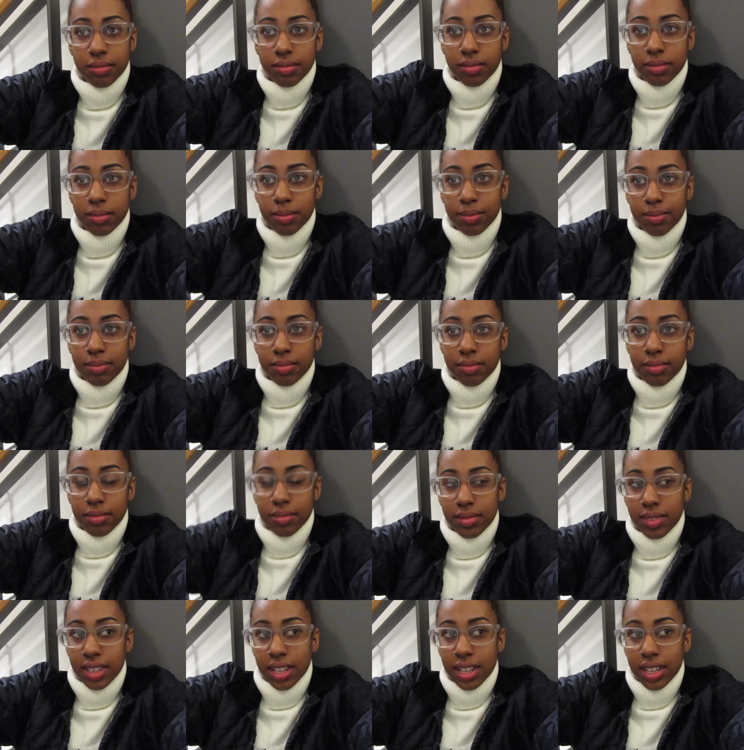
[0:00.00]

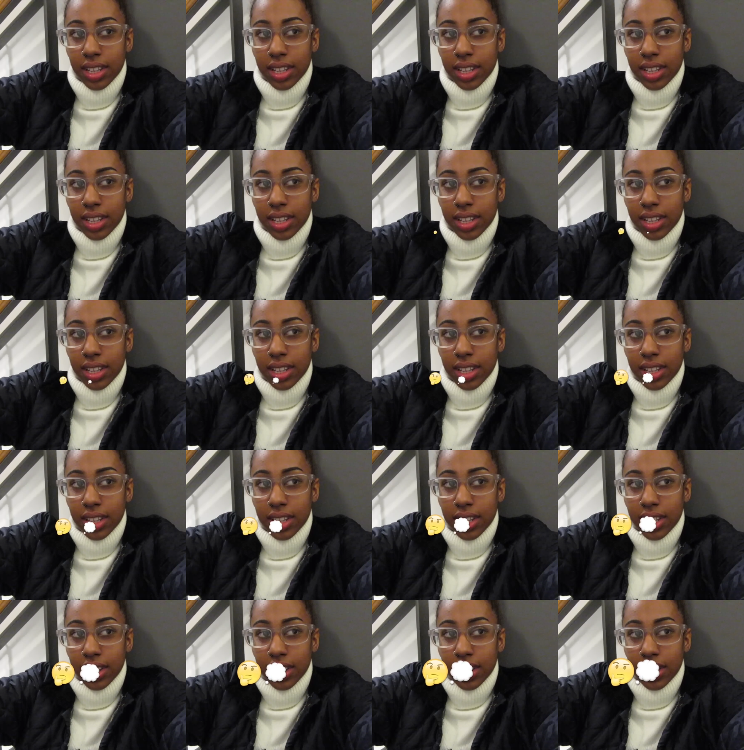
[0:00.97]

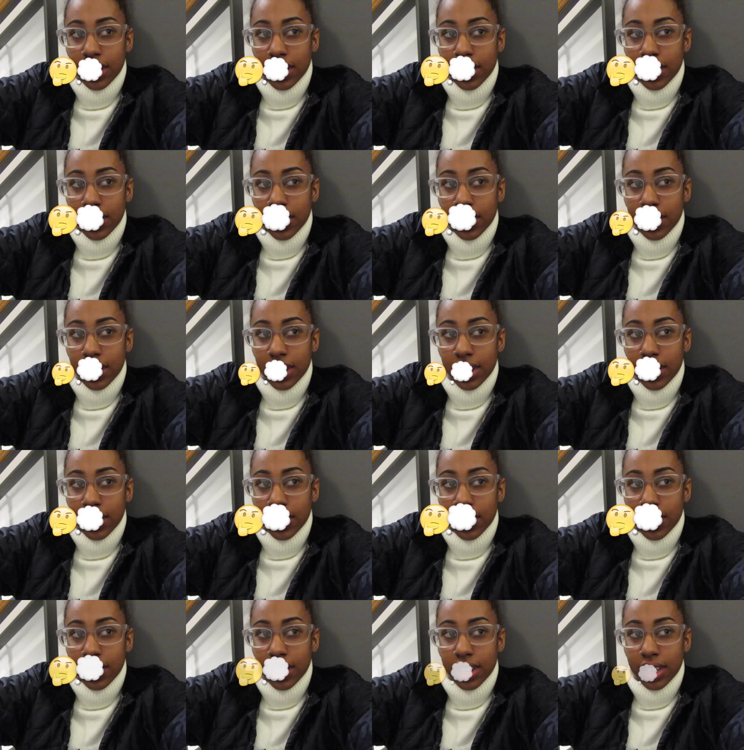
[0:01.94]

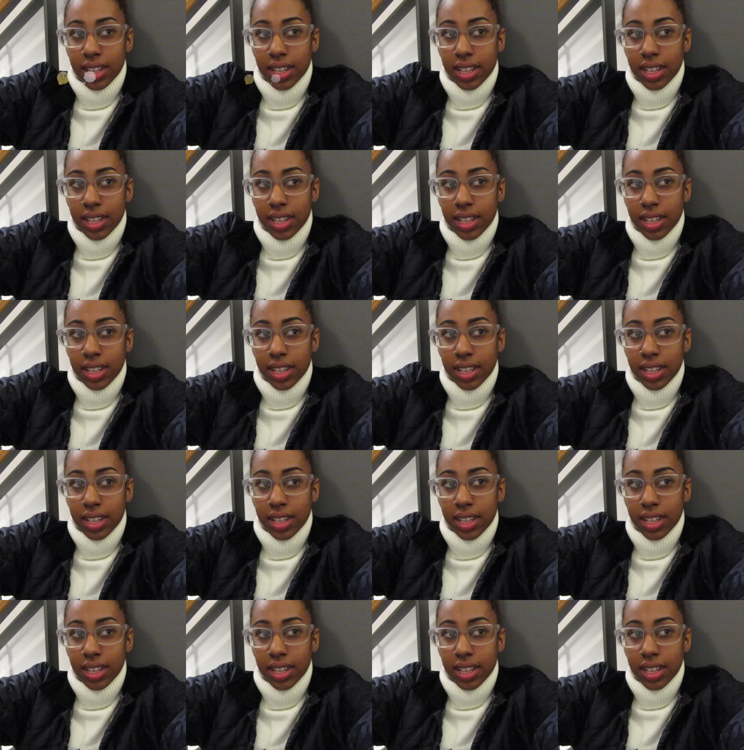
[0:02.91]
(no one is talking)